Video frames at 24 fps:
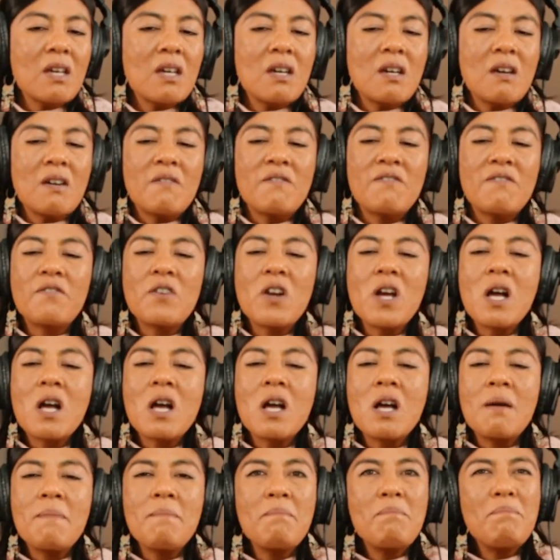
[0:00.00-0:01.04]

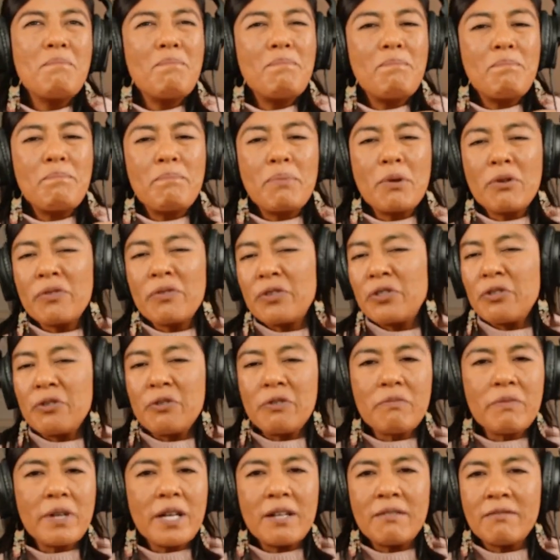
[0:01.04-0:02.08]
From birth to
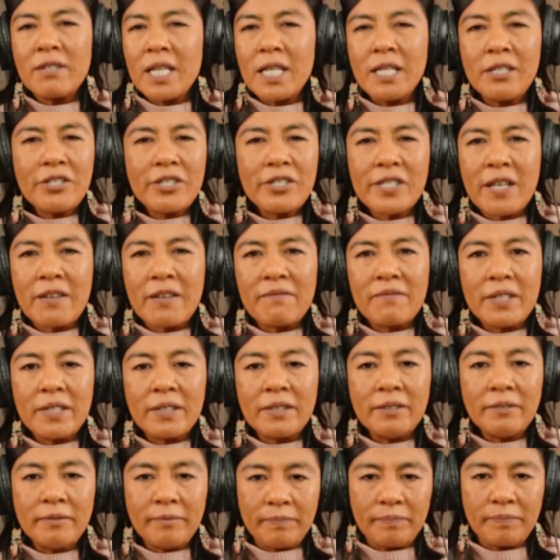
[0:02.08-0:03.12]
around age
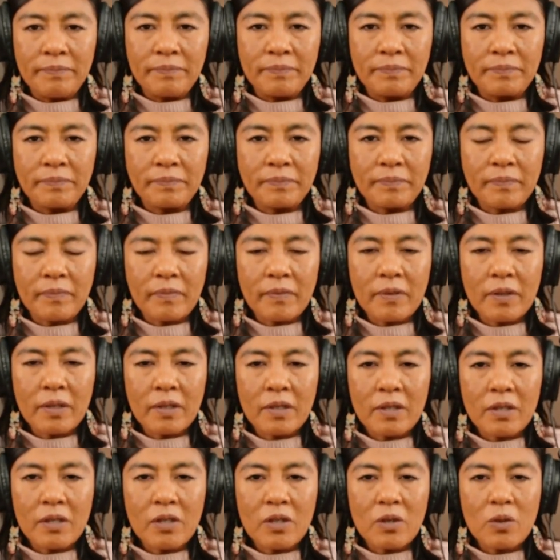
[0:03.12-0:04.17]
7,
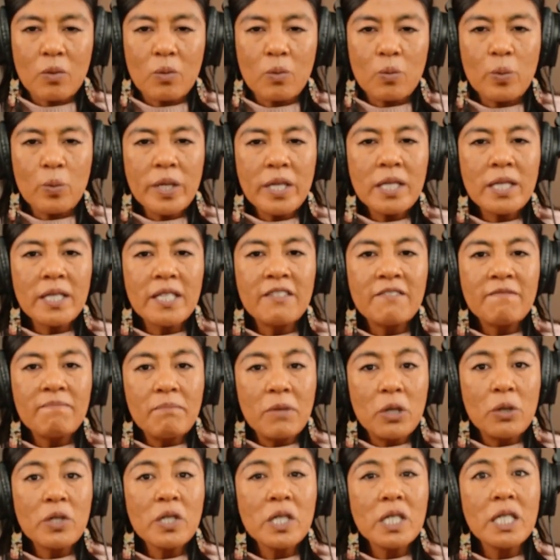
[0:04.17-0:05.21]
we live
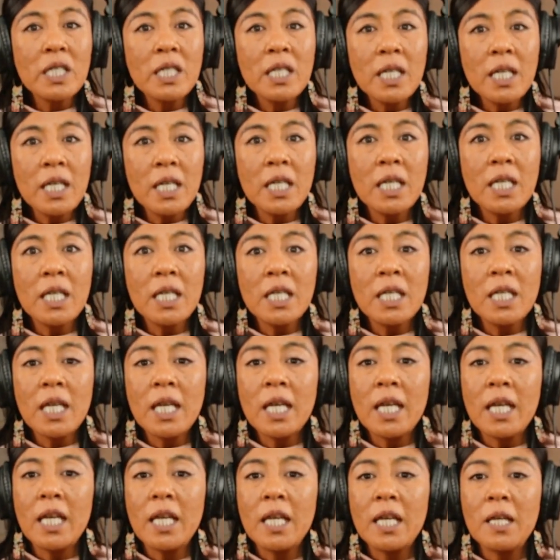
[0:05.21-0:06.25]
mostly in
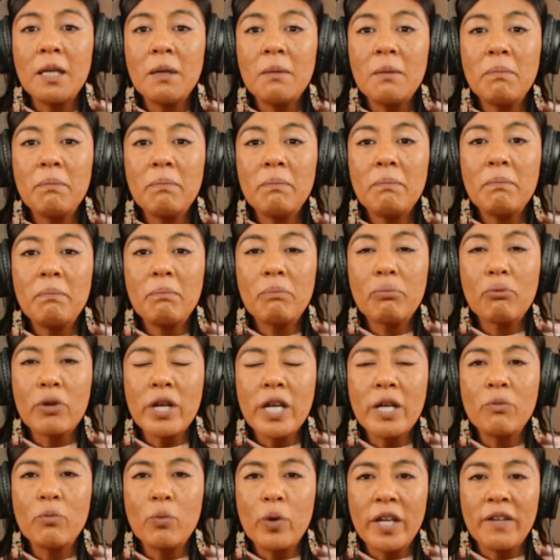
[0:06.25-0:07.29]
a
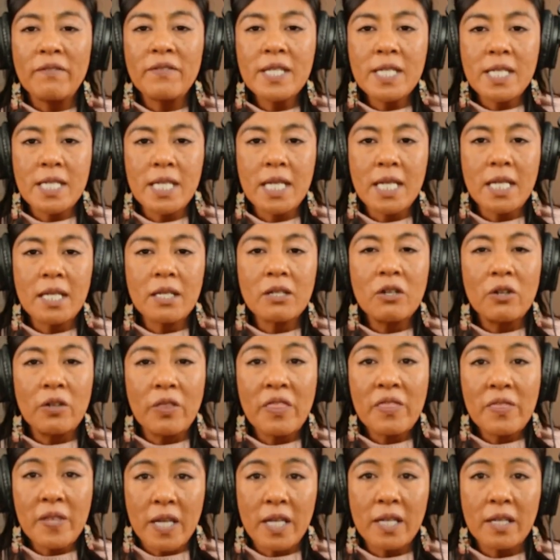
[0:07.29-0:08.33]
brainwave state called
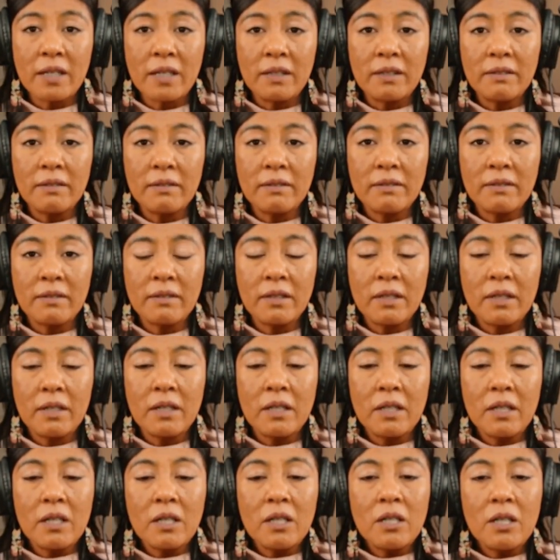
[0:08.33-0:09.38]
theta,
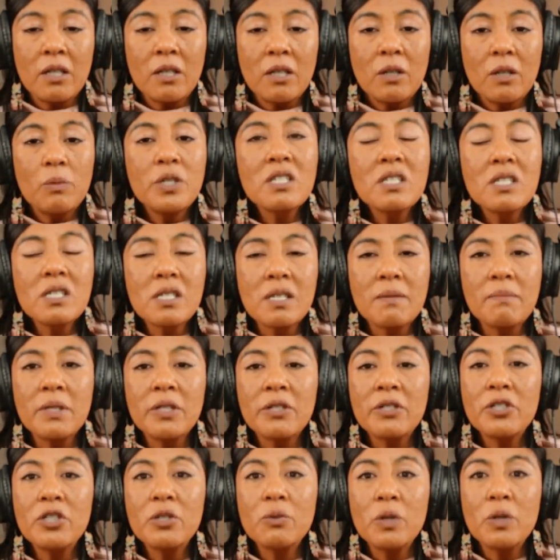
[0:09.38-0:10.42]
which is
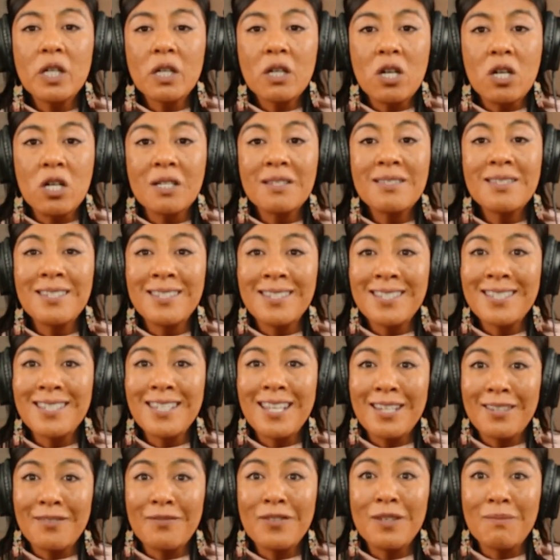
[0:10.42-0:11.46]
similar to a constant
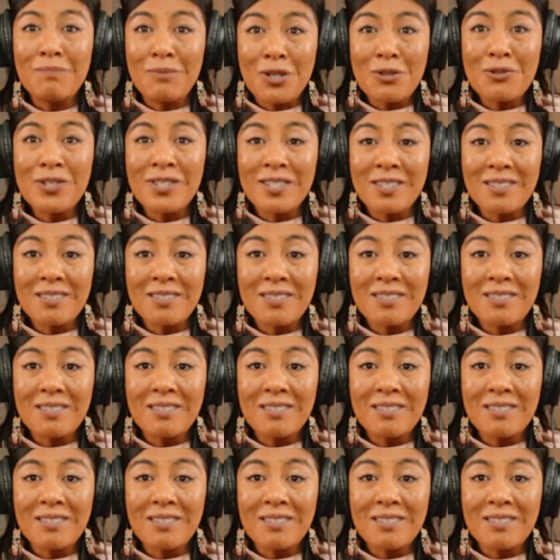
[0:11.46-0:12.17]
state of hypnosis.